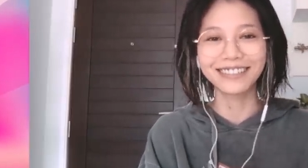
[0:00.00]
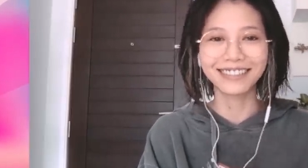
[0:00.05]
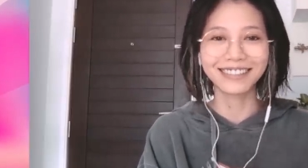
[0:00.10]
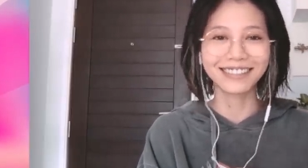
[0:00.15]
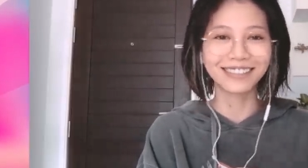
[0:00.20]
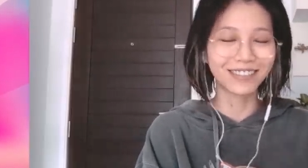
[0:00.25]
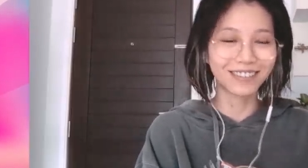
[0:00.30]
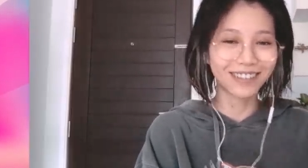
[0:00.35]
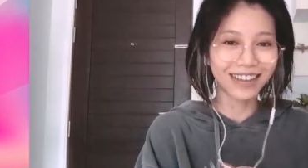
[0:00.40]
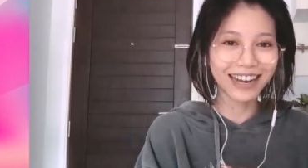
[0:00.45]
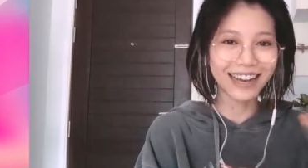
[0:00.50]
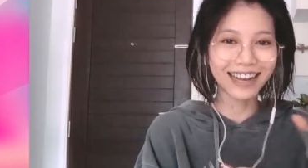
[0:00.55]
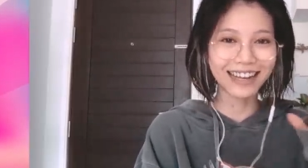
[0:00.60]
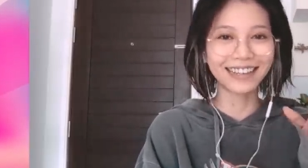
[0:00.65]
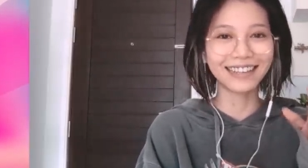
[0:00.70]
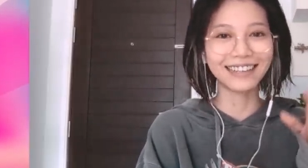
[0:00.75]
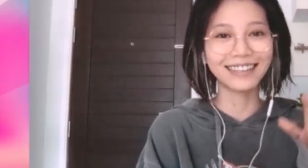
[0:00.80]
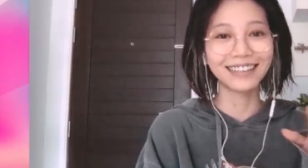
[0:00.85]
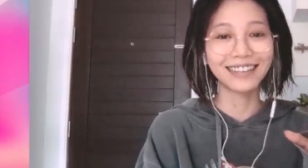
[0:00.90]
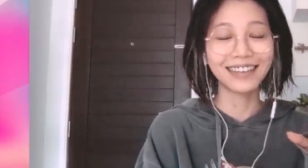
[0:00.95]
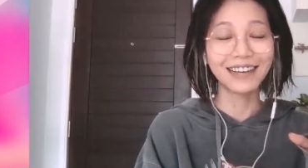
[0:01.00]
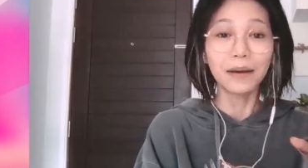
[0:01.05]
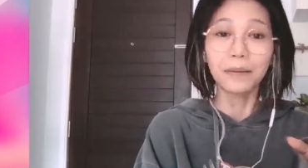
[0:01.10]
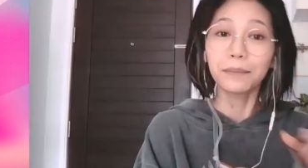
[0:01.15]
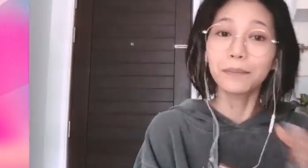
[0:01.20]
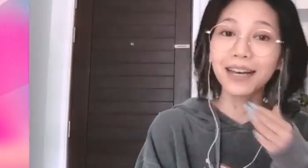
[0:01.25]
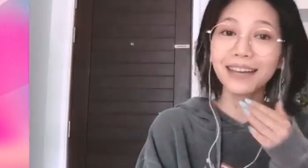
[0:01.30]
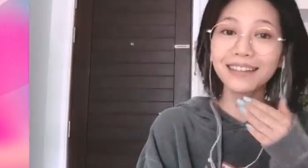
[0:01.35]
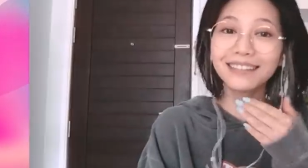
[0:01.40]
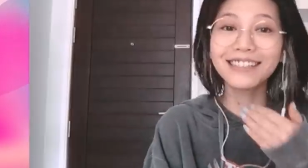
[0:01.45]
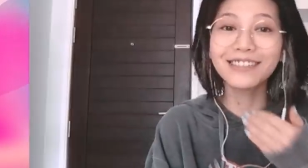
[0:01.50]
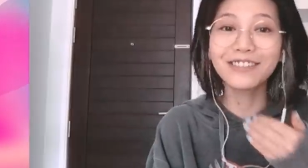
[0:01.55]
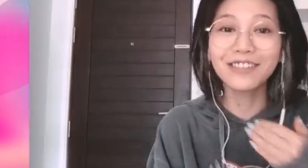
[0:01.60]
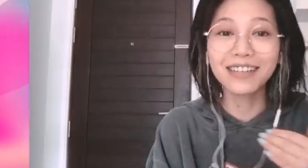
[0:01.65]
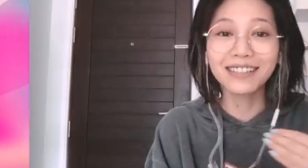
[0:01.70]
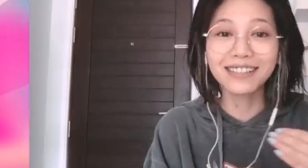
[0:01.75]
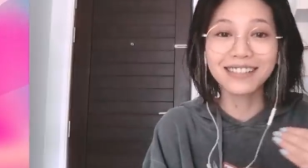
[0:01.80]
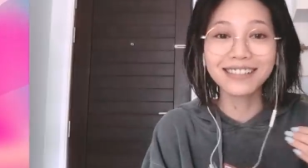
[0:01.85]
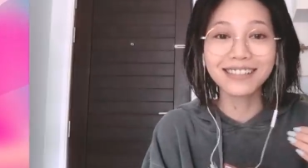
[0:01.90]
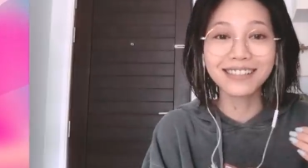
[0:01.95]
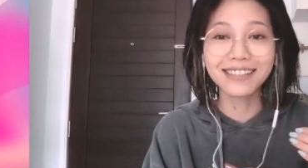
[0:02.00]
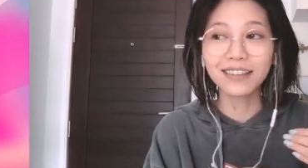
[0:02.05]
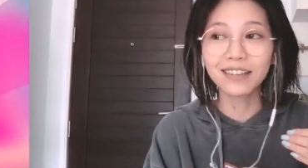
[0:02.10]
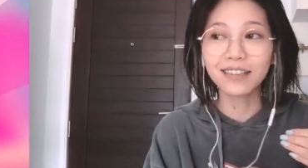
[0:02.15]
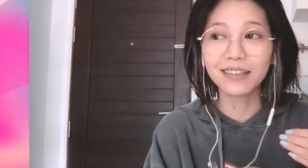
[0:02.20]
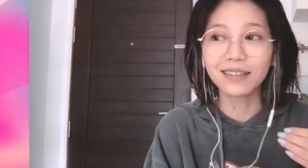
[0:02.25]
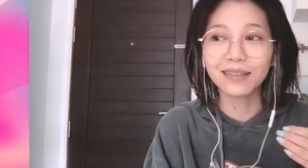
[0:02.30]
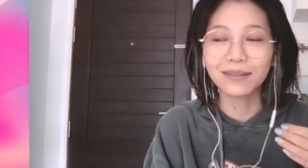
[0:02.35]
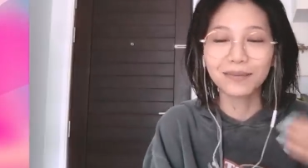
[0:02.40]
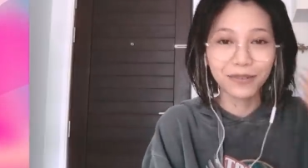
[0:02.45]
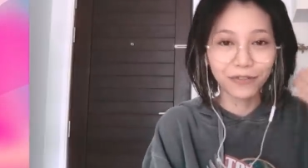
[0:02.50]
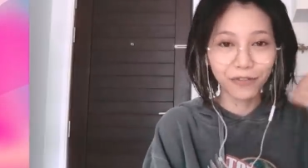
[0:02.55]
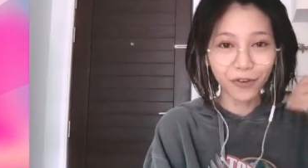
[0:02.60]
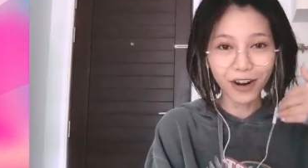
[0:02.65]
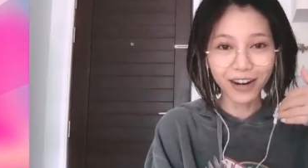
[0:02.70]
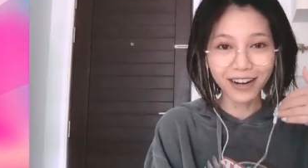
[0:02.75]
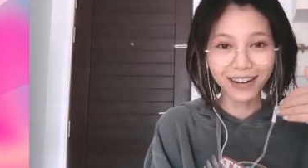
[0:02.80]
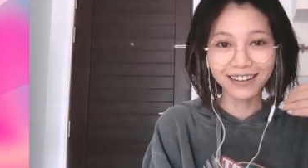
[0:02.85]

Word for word: So, hi. But at least you guys can see the before,